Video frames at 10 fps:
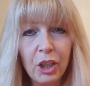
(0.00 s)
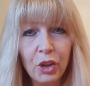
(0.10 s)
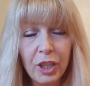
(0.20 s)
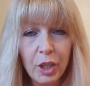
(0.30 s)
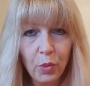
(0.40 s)

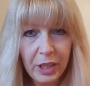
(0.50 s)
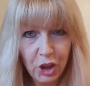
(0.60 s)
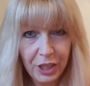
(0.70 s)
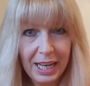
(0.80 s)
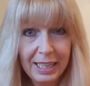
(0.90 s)
The
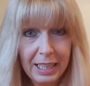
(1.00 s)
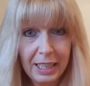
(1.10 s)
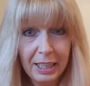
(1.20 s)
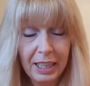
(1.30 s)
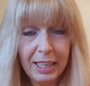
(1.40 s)
Swish
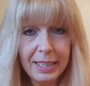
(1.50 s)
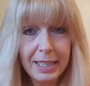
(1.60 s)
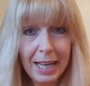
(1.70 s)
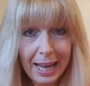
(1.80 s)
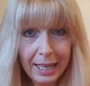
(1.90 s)
technique is
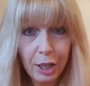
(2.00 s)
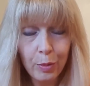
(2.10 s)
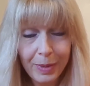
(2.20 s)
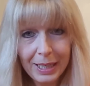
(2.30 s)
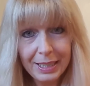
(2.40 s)
an NLP